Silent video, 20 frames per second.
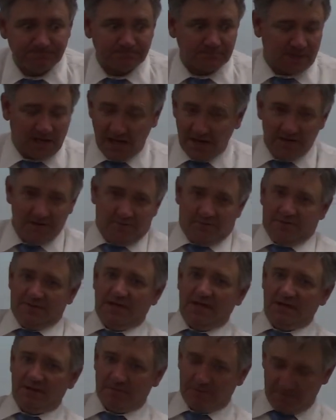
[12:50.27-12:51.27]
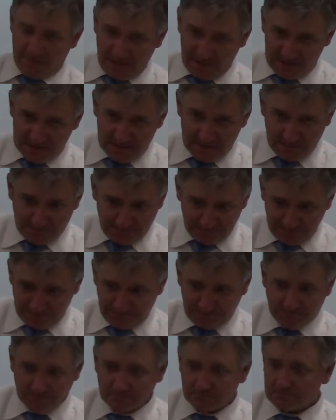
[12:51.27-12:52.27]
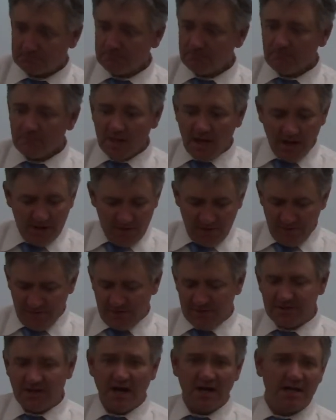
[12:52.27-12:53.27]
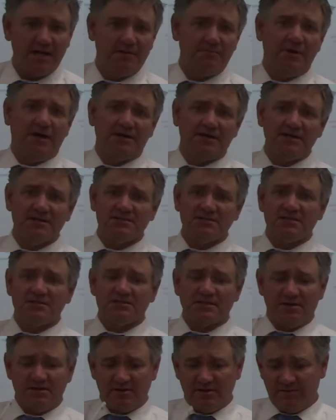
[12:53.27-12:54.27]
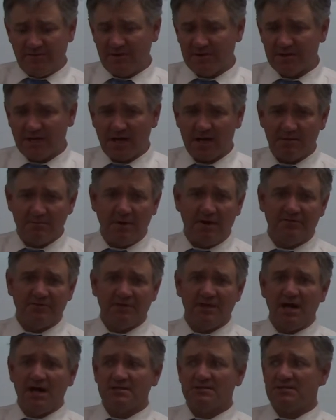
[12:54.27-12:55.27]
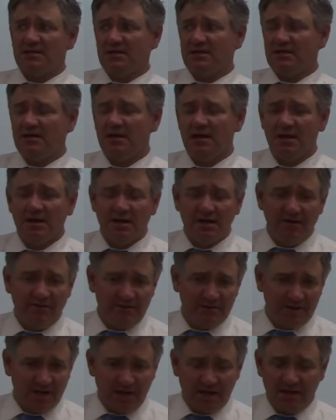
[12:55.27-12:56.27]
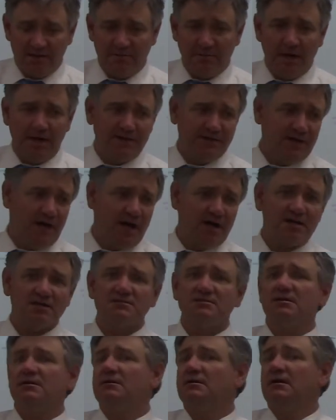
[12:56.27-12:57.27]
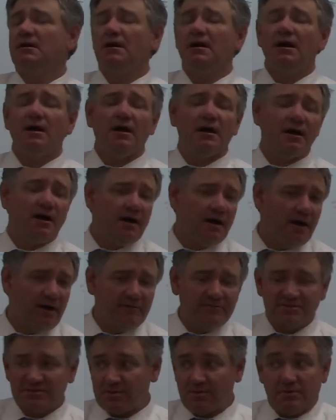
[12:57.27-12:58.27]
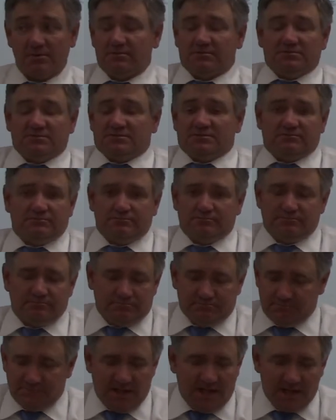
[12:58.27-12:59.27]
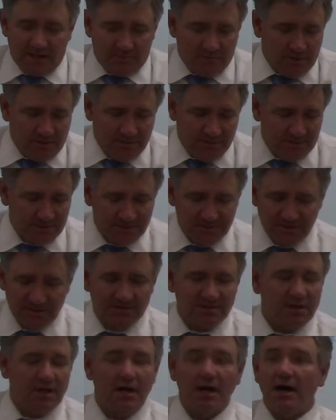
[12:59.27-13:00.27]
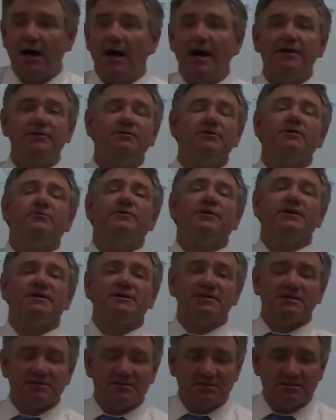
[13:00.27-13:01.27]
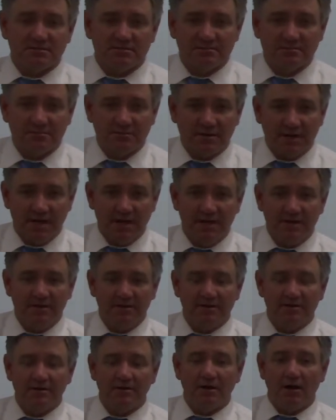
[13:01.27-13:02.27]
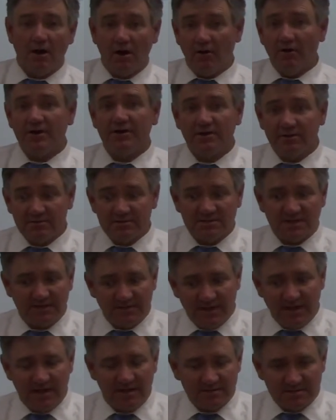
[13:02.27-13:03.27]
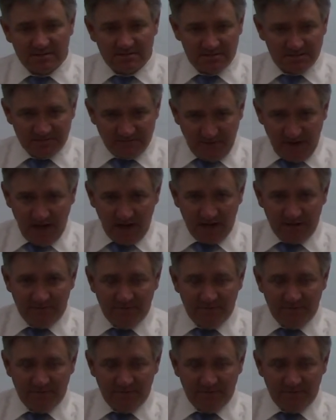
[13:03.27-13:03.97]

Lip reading: I don't know what that number means. I don't know if you're talking about distance. I don't know if you're talking about velocity. If you're talking about ducks, squirrels, the animal of your choice. I don't know what it is, okay? All I know is that the answer is 5.